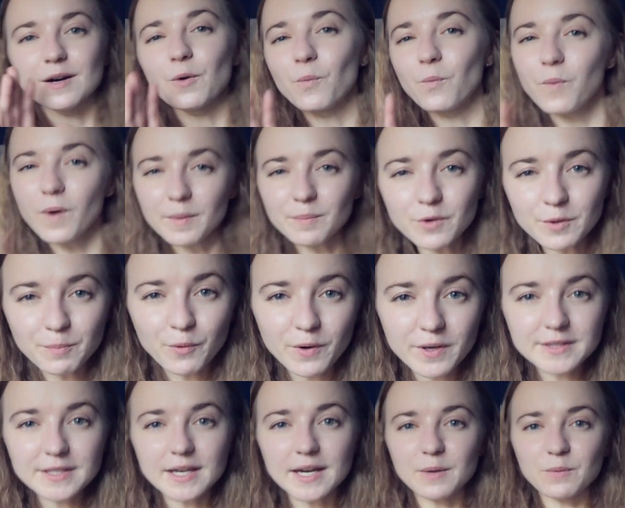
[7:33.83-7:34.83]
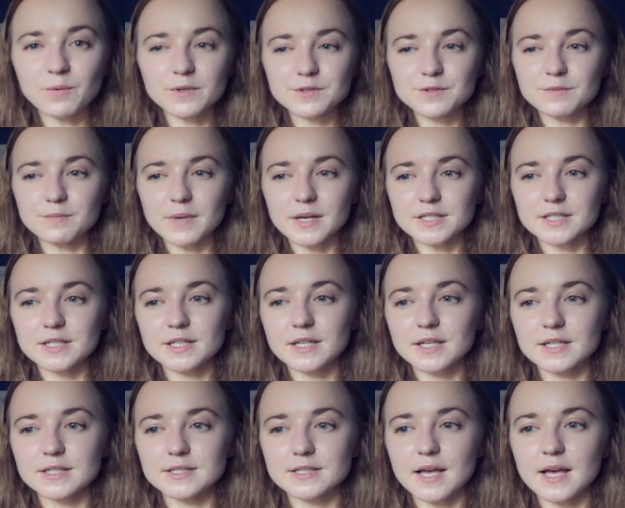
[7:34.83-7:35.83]
One more point that I want to mention
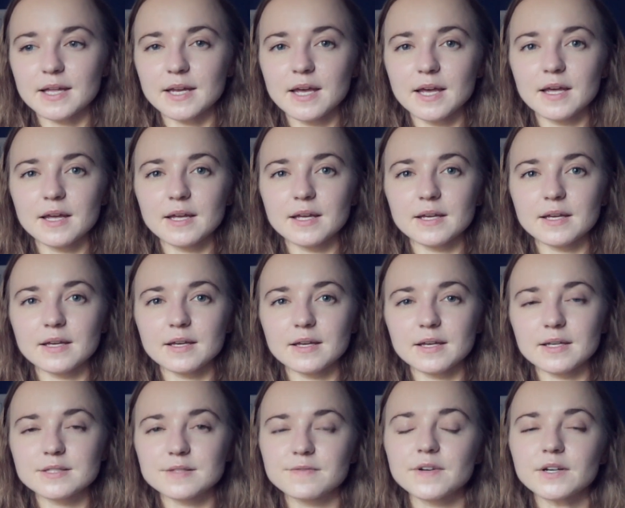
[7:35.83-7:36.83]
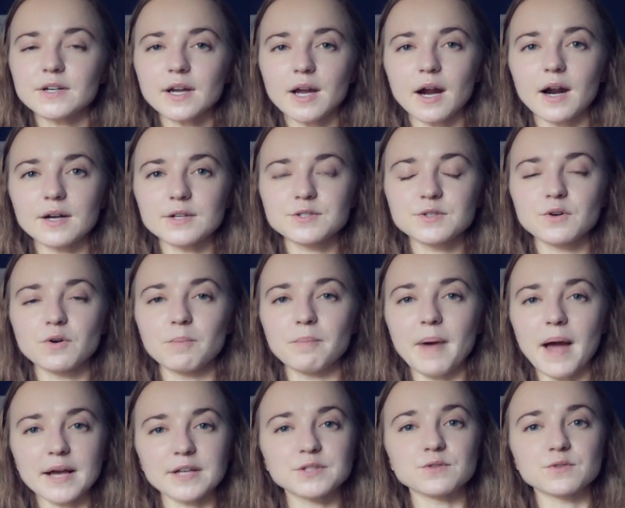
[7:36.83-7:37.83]
is that it's very hard to go
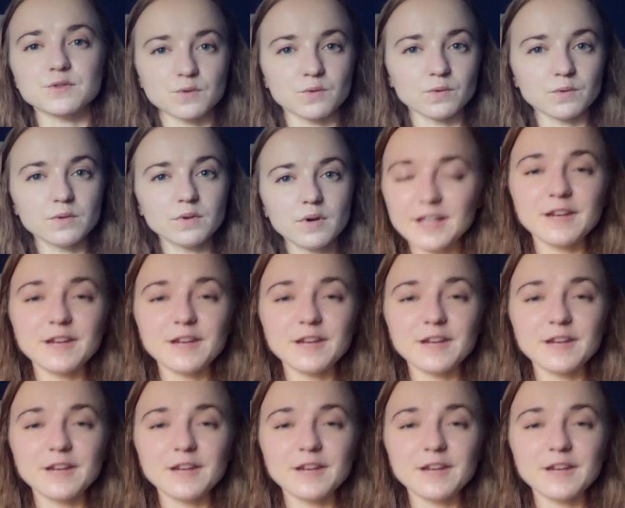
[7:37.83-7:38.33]
back to school.